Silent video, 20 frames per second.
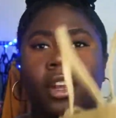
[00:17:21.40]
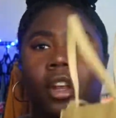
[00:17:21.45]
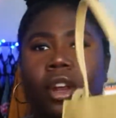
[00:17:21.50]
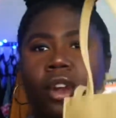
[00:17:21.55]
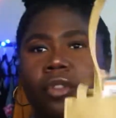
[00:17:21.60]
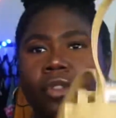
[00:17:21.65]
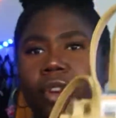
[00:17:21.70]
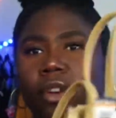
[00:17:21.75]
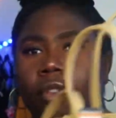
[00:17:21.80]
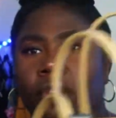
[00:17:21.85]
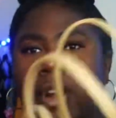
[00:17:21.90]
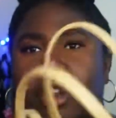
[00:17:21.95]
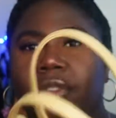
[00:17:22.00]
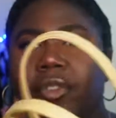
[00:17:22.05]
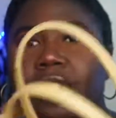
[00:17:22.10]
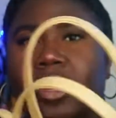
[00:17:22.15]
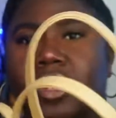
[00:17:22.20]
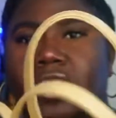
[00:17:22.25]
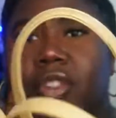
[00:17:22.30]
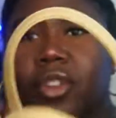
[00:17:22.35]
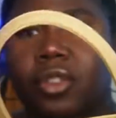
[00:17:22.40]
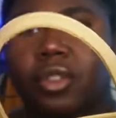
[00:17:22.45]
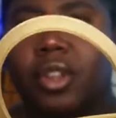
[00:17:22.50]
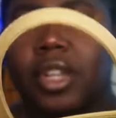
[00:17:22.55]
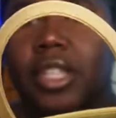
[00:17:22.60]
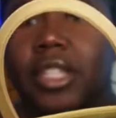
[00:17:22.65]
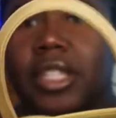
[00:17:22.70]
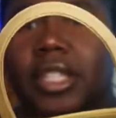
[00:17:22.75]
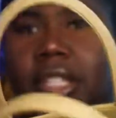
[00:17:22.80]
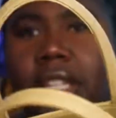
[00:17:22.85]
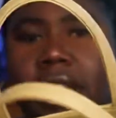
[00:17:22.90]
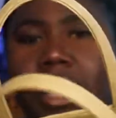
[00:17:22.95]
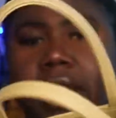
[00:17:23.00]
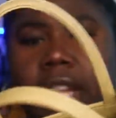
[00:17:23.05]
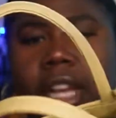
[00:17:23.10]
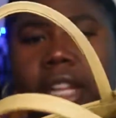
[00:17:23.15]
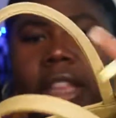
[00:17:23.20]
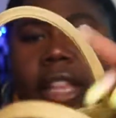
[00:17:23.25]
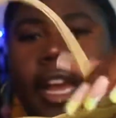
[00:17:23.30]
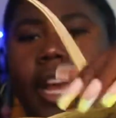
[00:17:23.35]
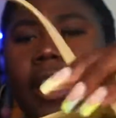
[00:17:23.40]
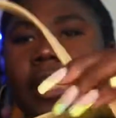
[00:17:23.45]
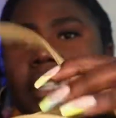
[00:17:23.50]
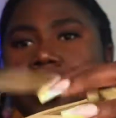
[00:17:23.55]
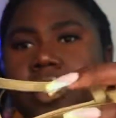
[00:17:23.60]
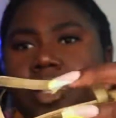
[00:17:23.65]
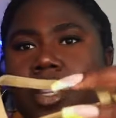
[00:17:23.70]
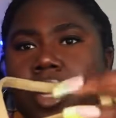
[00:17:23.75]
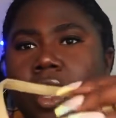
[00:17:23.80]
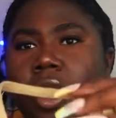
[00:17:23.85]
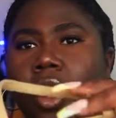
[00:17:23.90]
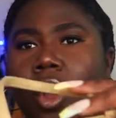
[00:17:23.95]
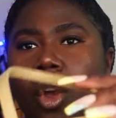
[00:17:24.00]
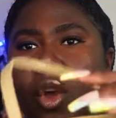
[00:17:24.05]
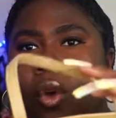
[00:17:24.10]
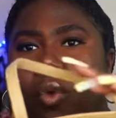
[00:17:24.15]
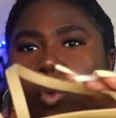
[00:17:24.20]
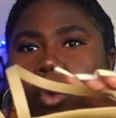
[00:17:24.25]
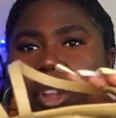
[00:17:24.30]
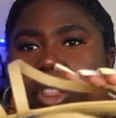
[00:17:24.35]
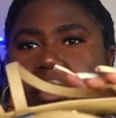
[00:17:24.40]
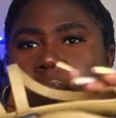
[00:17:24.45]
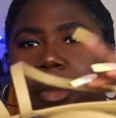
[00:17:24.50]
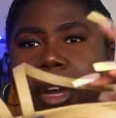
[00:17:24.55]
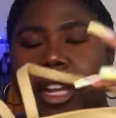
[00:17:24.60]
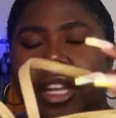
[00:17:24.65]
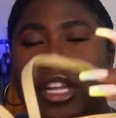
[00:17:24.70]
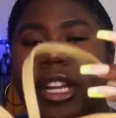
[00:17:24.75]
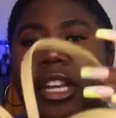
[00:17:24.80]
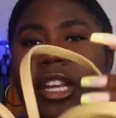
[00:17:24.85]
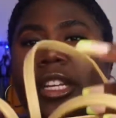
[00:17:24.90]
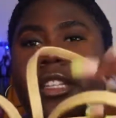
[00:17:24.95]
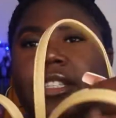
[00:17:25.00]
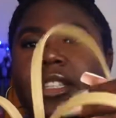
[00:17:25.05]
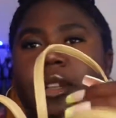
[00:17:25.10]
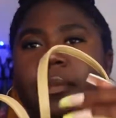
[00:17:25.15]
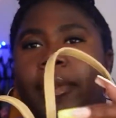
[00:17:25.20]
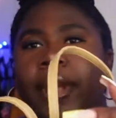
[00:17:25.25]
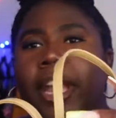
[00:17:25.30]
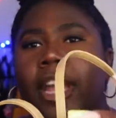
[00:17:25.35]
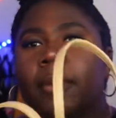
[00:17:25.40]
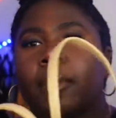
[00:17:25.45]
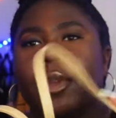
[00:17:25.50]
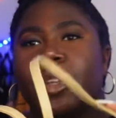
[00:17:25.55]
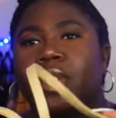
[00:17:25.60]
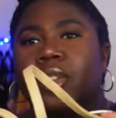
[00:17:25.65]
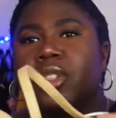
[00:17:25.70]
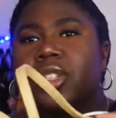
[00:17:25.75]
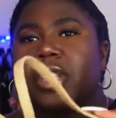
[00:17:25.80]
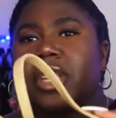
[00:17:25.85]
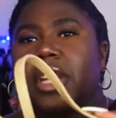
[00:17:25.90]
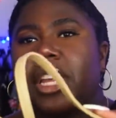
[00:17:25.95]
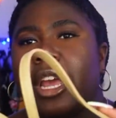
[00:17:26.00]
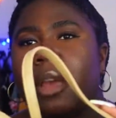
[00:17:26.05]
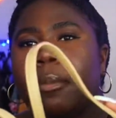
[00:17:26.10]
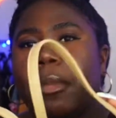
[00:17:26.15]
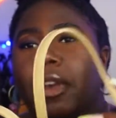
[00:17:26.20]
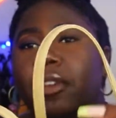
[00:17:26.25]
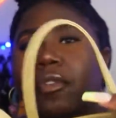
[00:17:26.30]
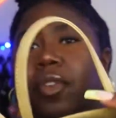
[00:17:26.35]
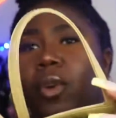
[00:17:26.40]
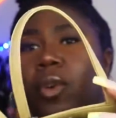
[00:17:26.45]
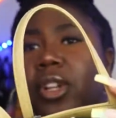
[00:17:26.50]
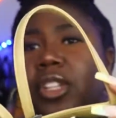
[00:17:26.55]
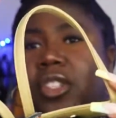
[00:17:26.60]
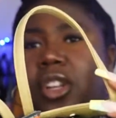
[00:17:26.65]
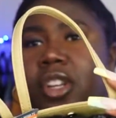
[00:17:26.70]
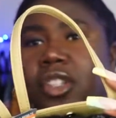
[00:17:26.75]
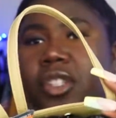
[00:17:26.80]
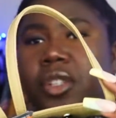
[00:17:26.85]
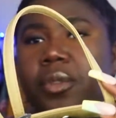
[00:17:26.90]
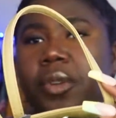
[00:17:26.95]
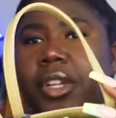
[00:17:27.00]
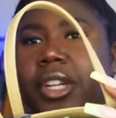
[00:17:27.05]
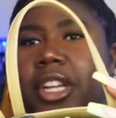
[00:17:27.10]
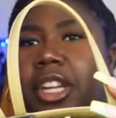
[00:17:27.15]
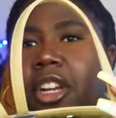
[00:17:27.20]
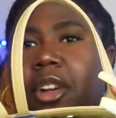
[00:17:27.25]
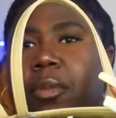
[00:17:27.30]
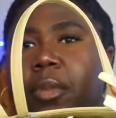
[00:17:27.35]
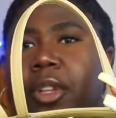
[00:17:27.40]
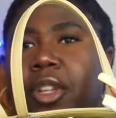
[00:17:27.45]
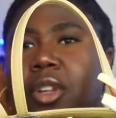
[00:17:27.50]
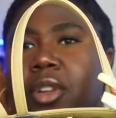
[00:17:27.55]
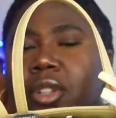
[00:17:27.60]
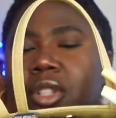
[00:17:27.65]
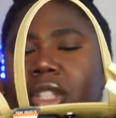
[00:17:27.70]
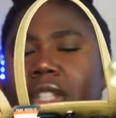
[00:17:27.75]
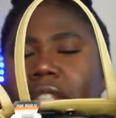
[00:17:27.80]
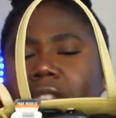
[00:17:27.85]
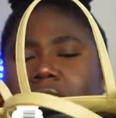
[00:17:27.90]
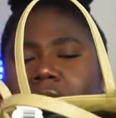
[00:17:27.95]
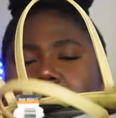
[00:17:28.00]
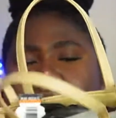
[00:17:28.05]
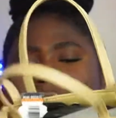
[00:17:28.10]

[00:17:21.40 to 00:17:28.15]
for reference so you can see, like that's with my keys in the bag, but usually, and my phone is also in here, but usually